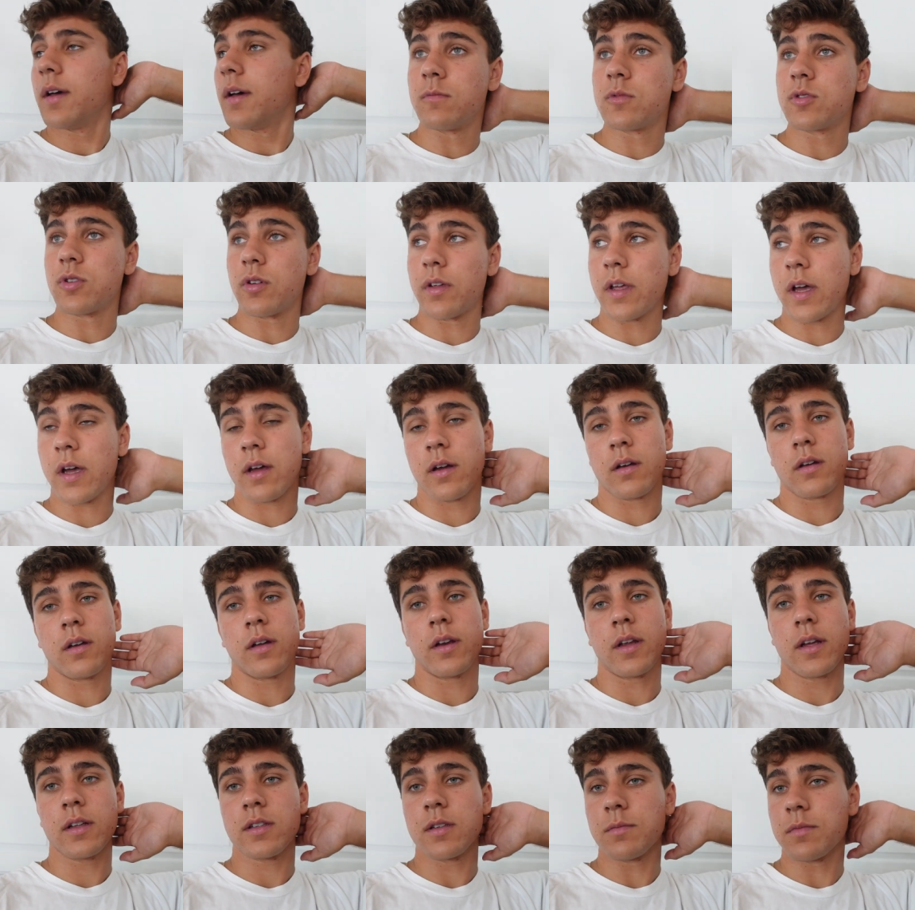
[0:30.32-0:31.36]
So yeah, I'm
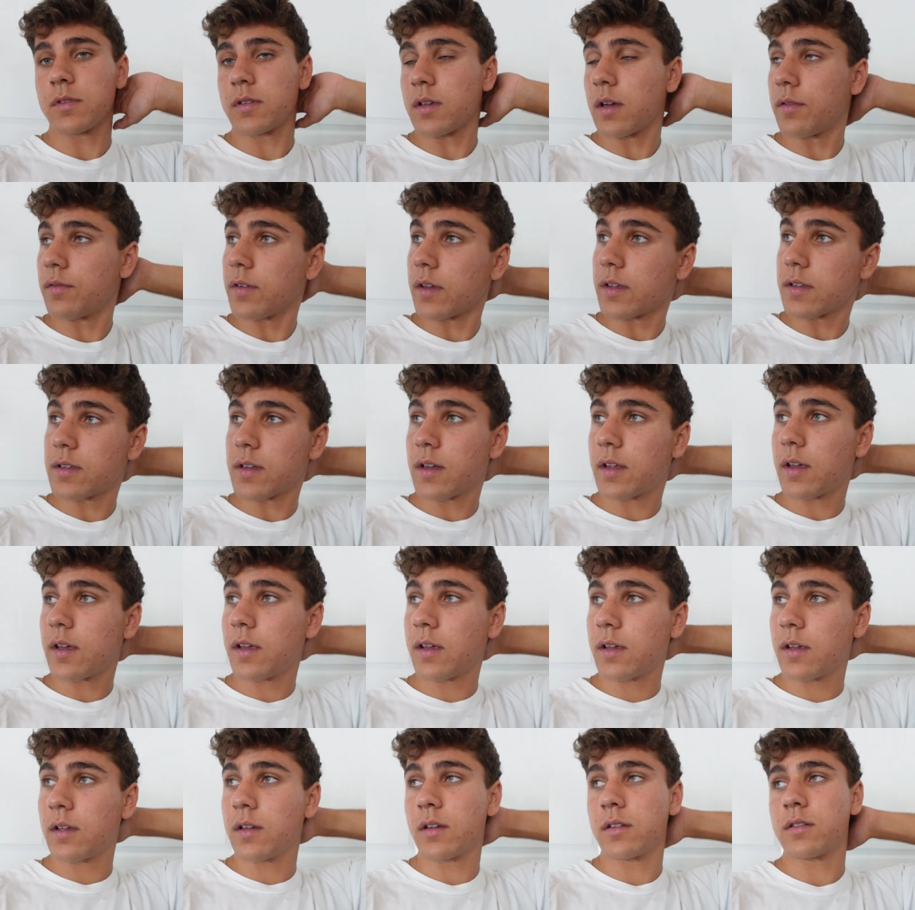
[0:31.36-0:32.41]
gonna get some stuff in
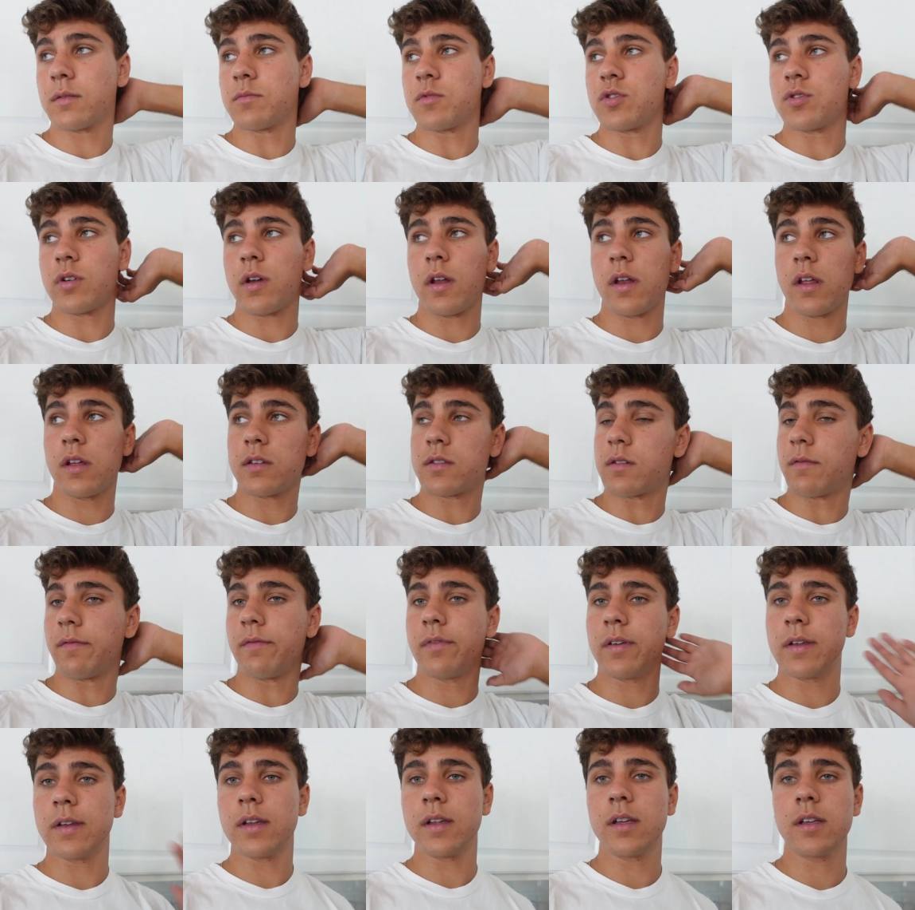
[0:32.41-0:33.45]
today, some training, some
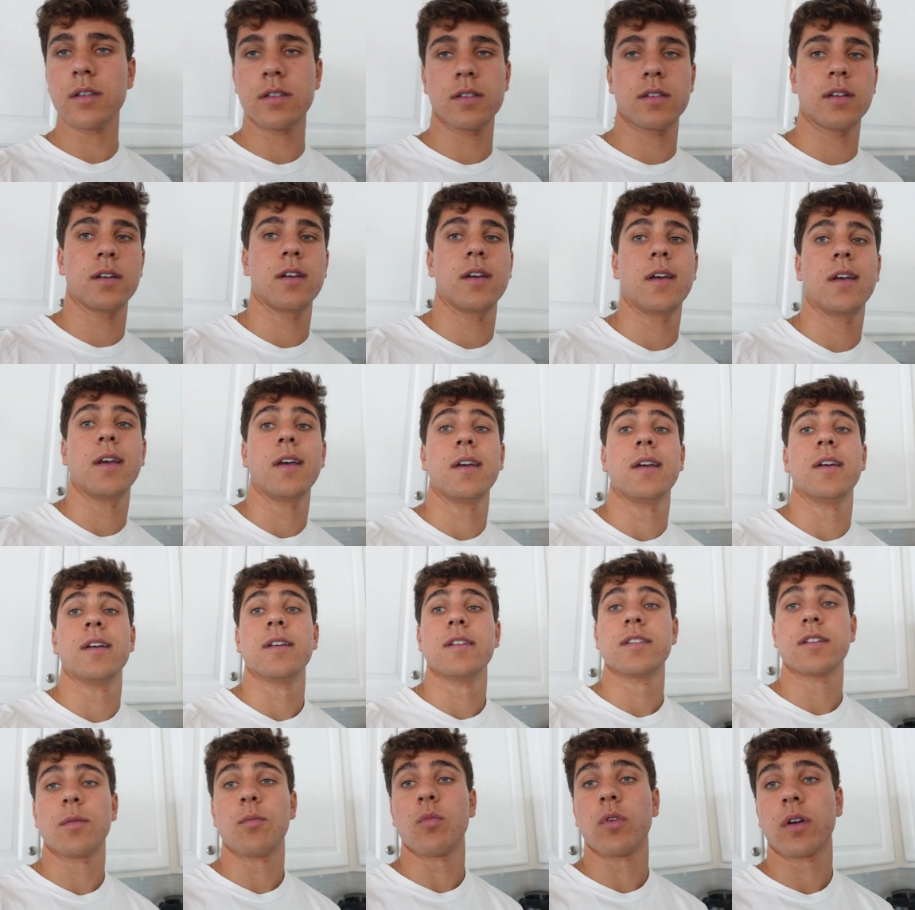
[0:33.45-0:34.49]
fitness,
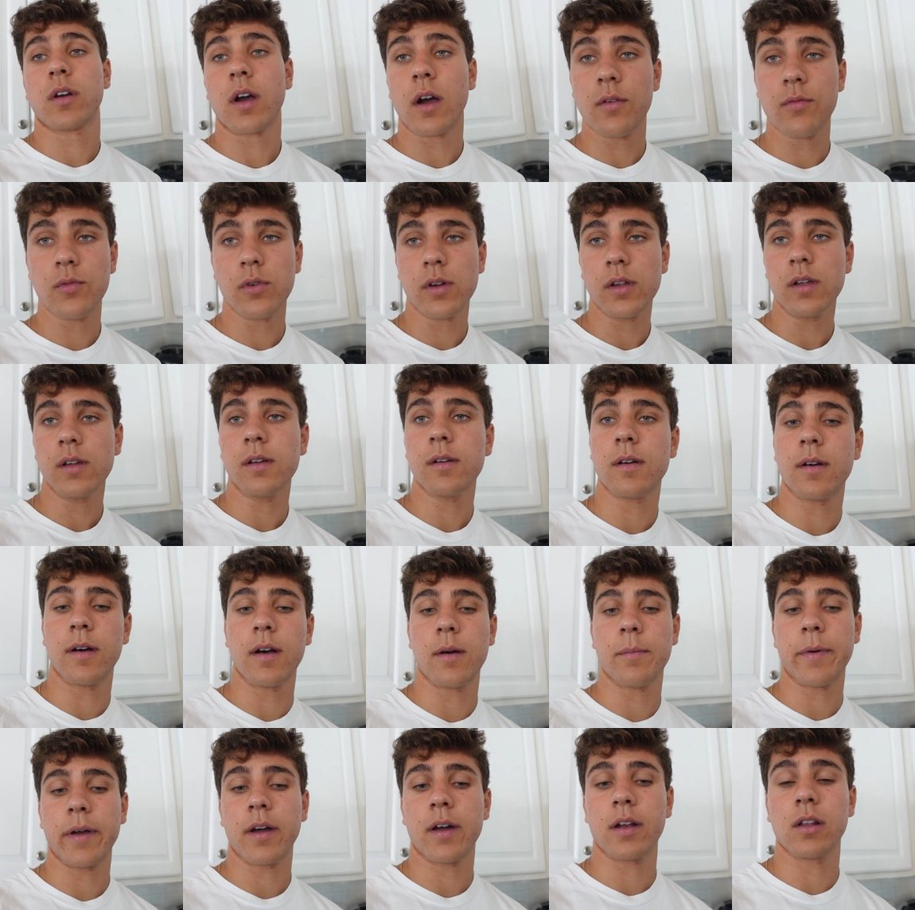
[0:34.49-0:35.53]
some recovery.
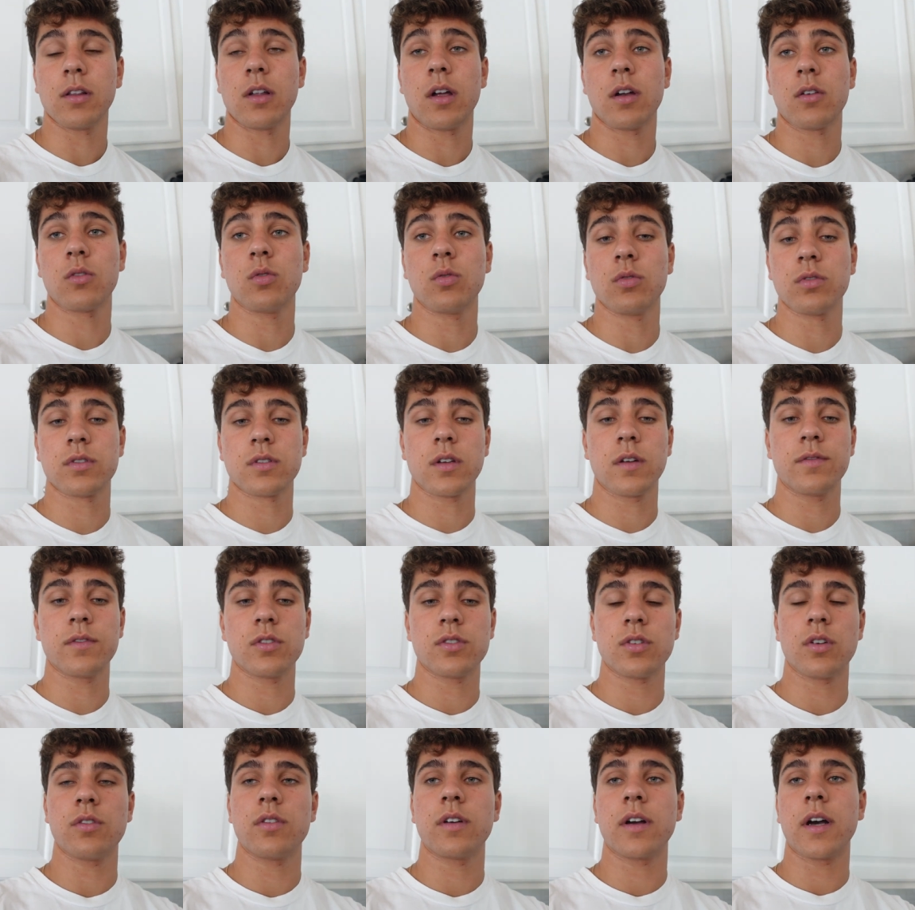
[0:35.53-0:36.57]
Um, I got a lot of cool stuff to
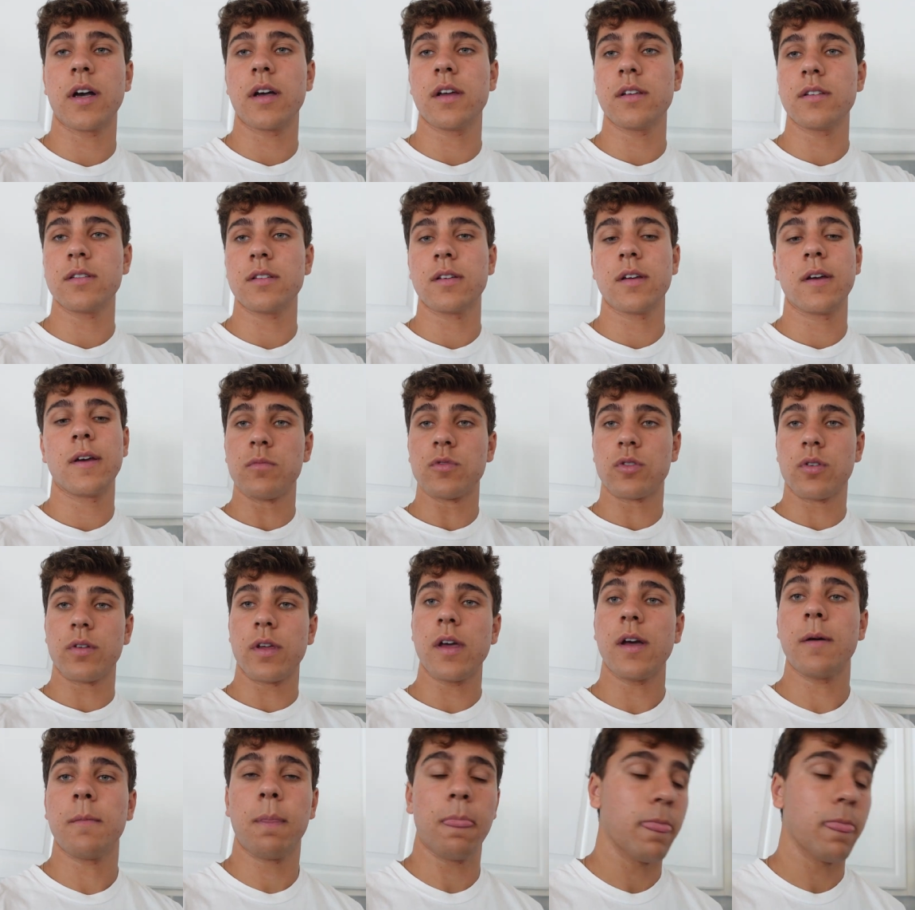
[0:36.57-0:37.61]
show you guys. So yeah,